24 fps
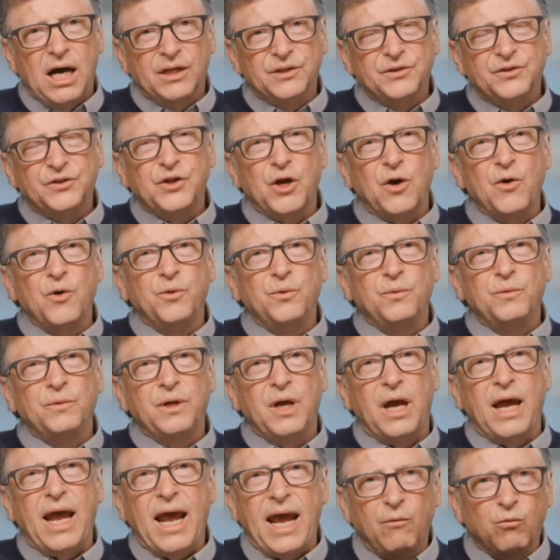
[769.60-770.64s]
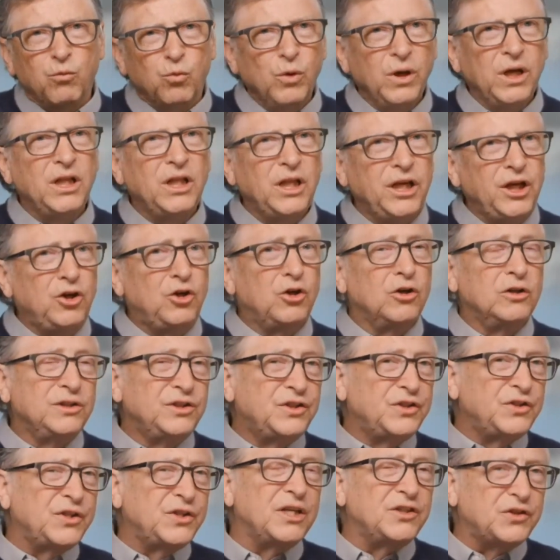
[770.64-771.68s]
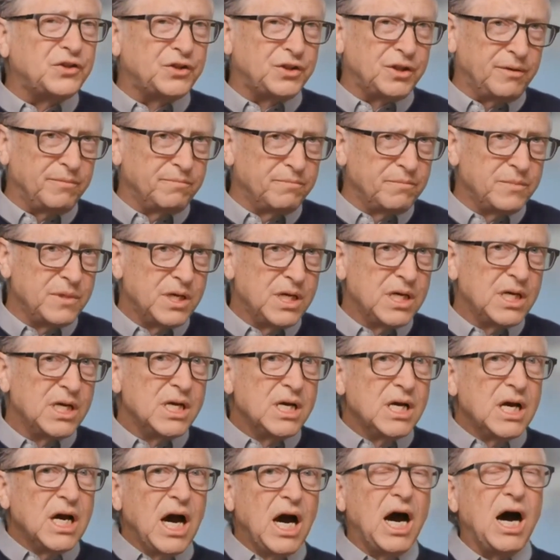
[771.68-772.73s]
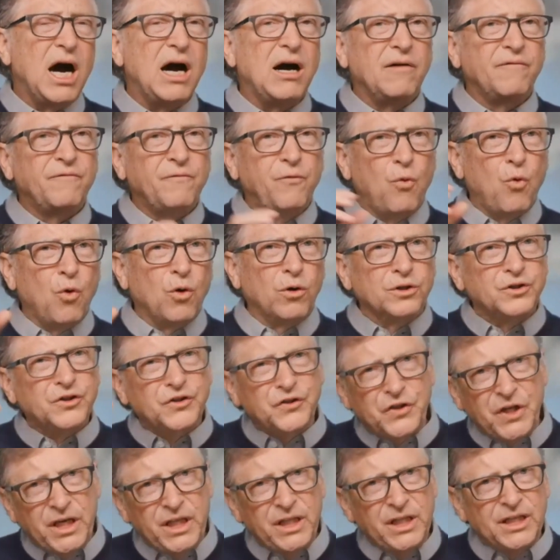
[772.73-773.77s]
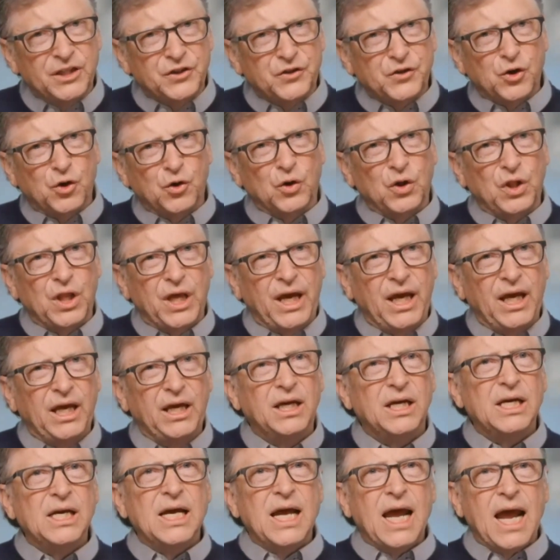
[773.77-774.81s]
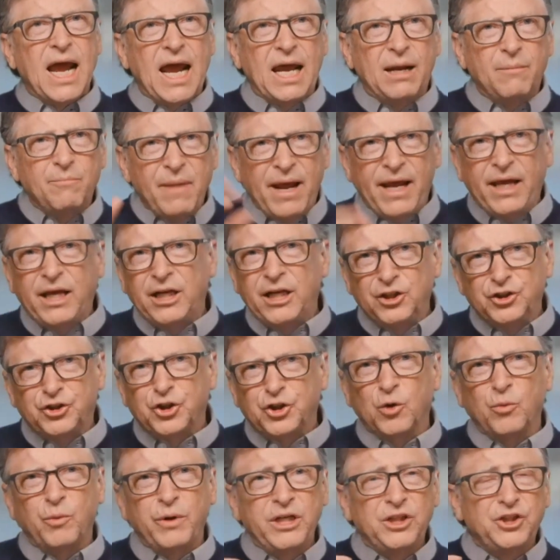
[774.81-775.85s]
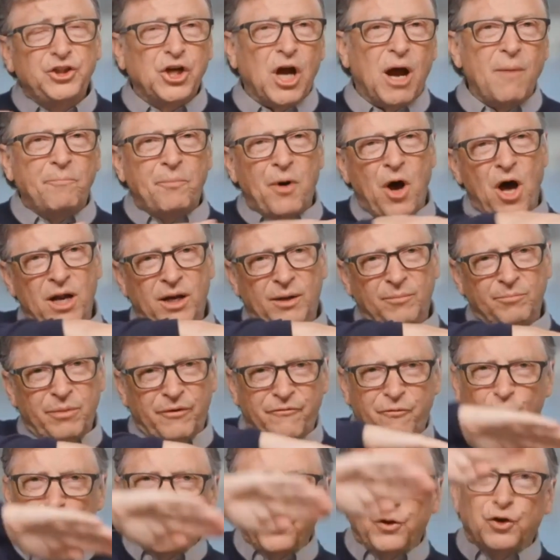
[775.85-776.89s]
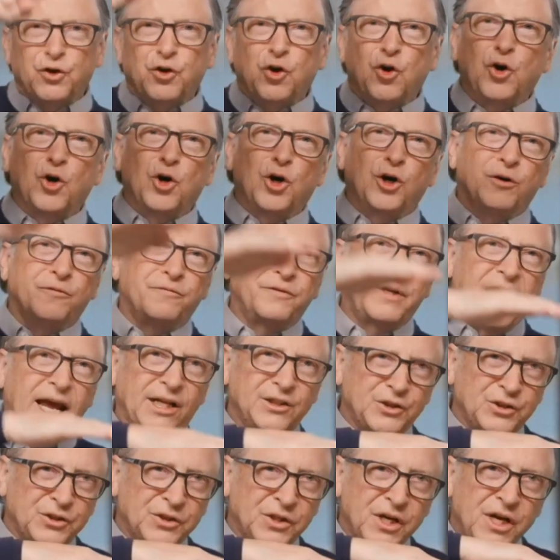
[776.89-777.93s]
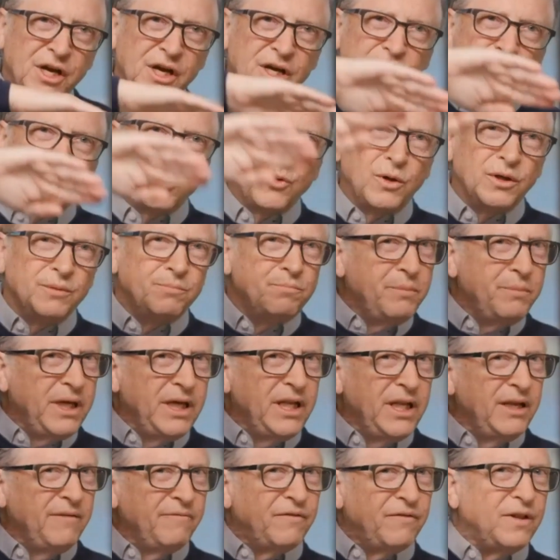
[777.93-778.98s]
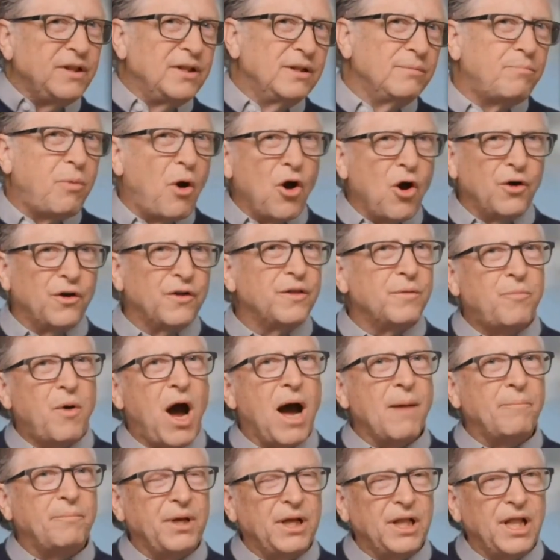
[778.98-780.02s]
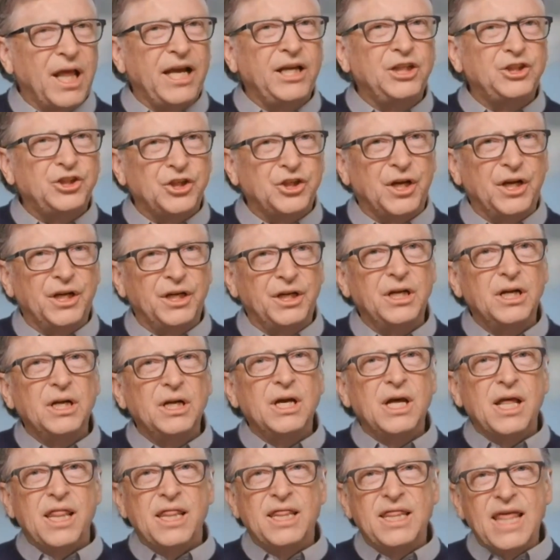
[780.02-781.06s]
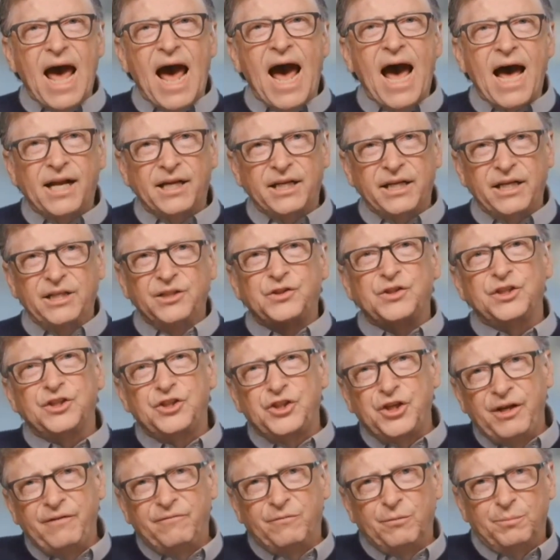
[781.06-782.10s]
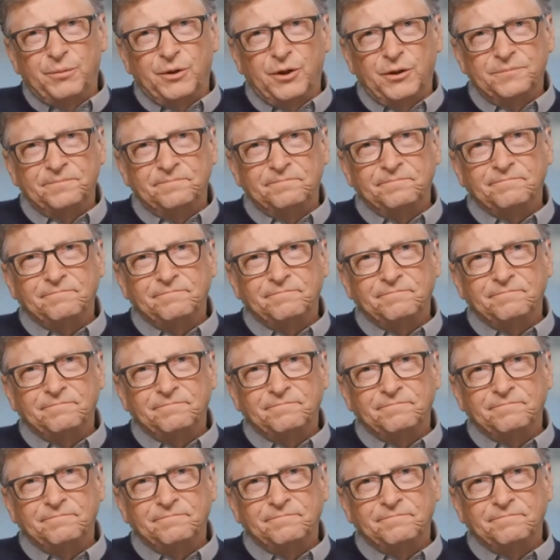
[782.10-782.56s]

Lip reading: So a really good system for seeing this early and making sure we jump on it before the curve gets to a meaningful part of the population, that is achievable.